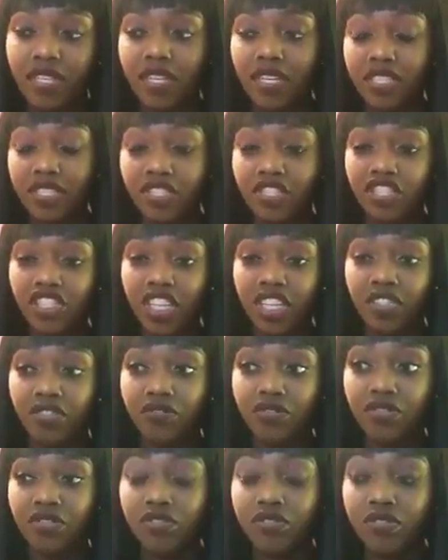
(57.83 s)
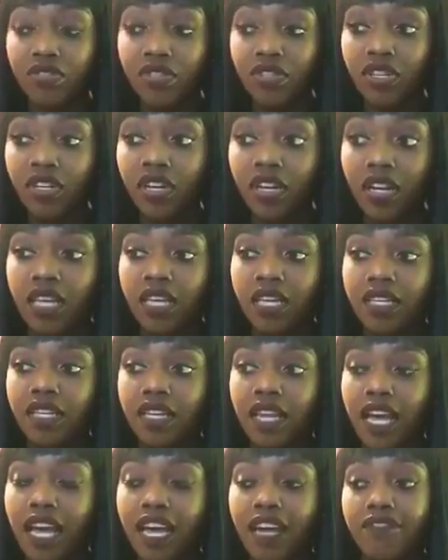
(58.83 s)
in general.
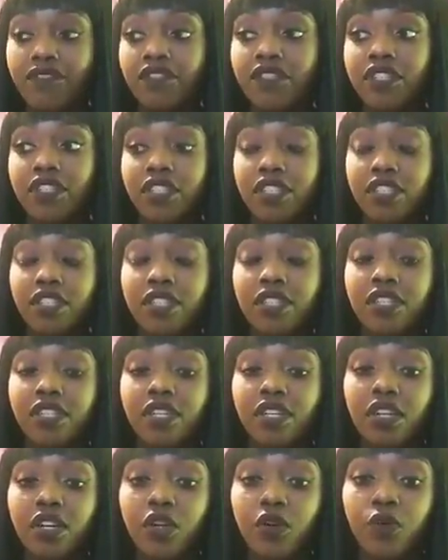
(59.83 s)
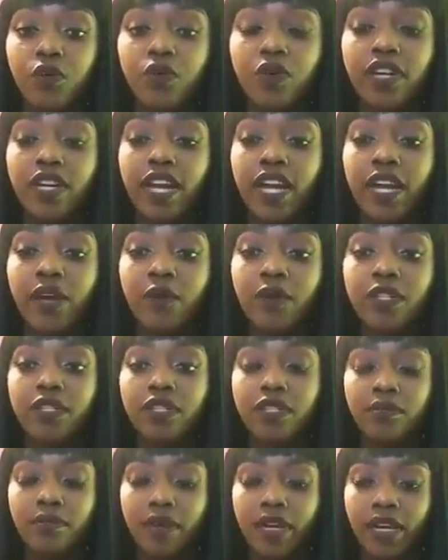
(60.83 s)
And after, when I went
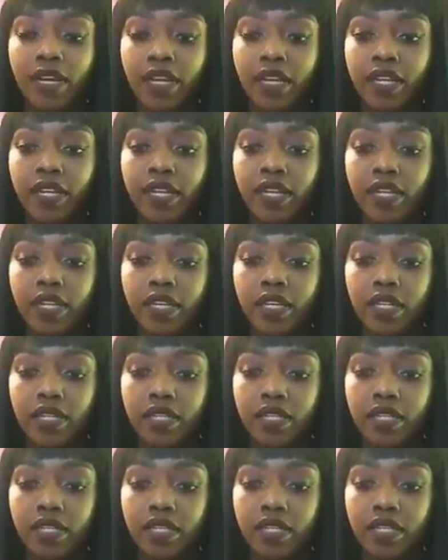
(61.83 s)
to my